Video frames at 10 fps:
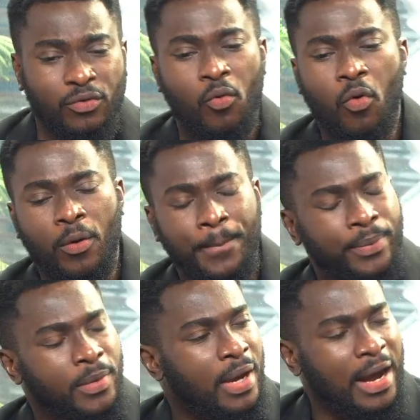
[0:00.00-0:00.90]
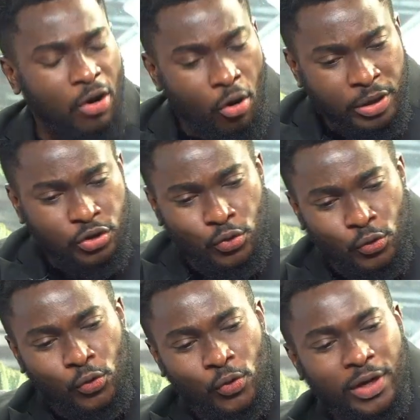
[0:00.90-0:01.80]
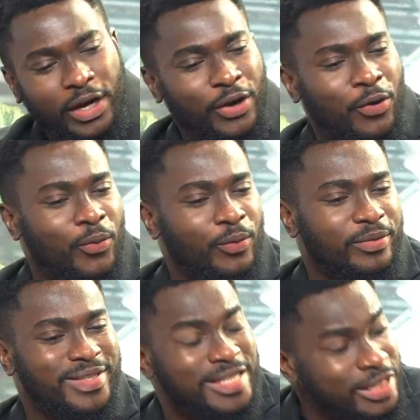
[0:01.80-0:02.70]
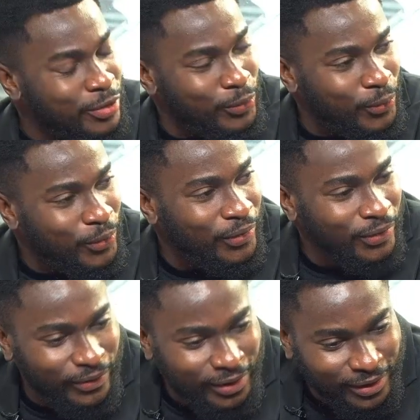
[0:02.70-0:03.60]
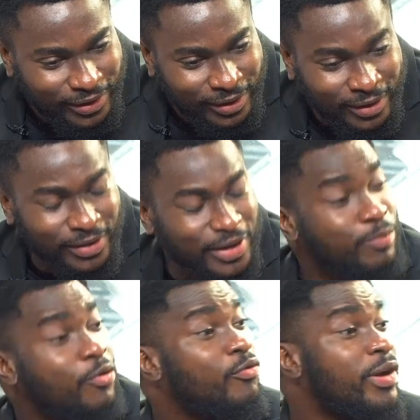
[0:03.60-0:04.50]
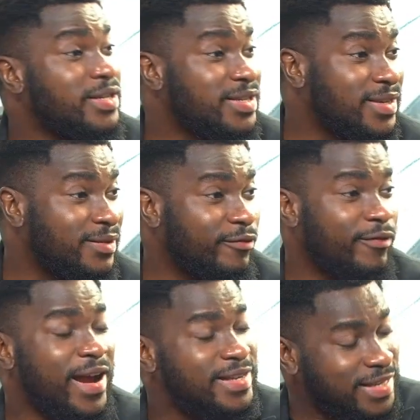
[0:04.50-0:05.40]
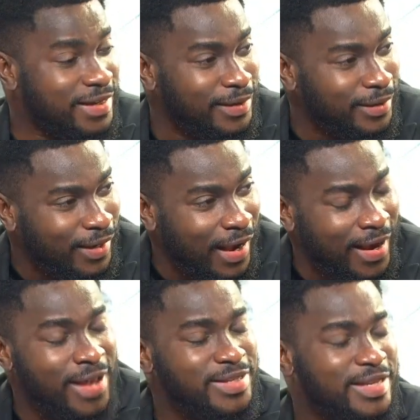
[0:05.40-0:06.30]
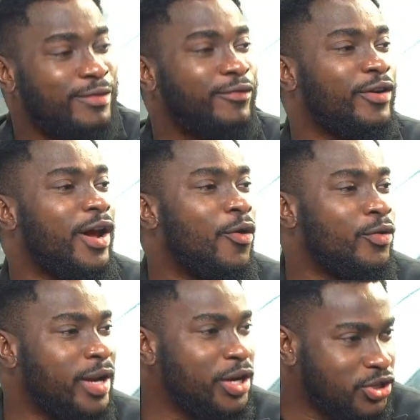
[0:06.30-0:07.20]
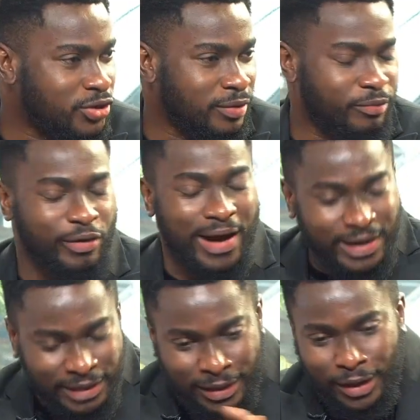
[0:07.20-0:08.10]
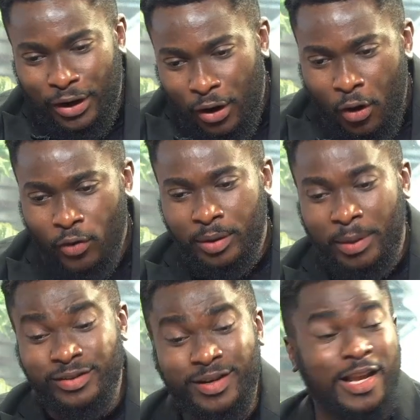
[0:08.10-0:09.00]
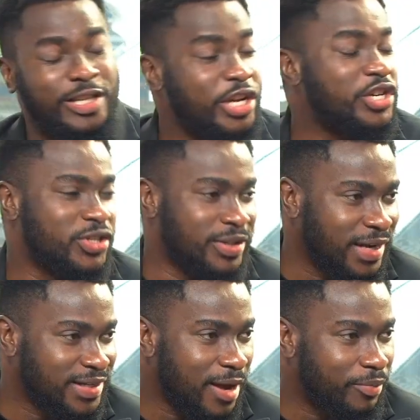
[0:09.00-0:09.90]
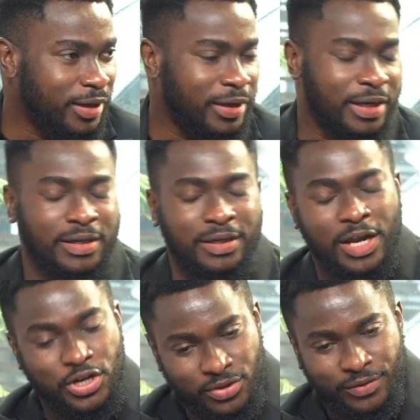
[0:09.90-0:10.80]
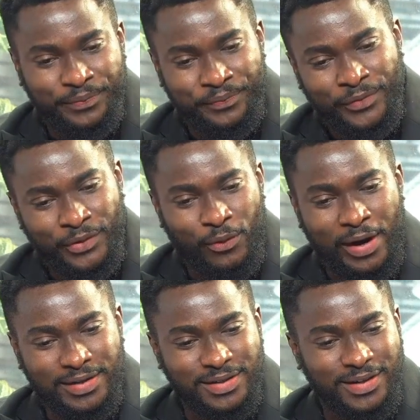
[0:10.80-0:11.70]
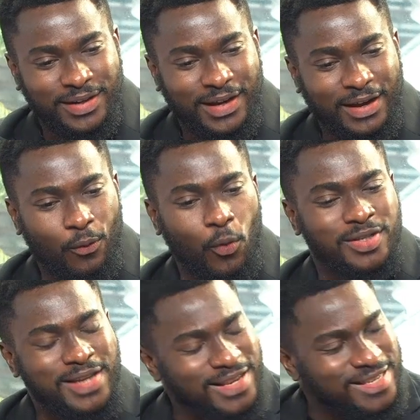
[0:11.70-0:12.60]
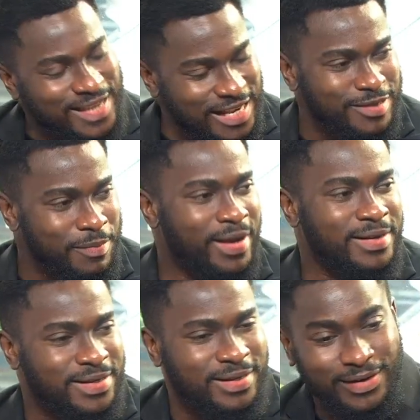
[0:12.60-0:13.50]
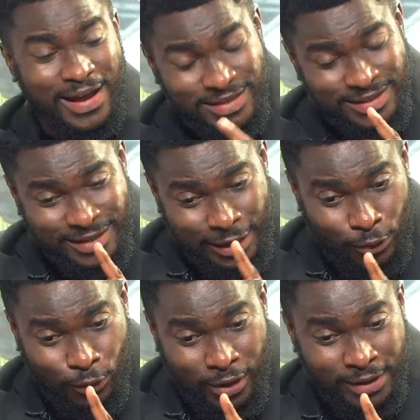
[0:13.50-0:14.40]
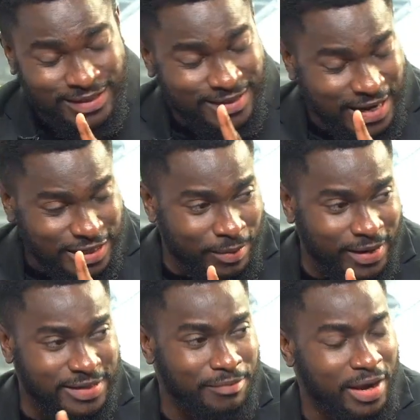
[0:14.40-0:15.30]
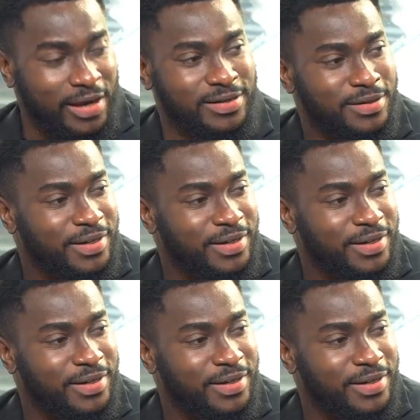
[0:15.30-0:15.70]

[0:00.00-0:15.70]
War, and coming to, you know, still the Igbo race fighting and asking for their own nation regarding all the marginalization that's happening in the nation, right? Was that statement, that singular statement he made?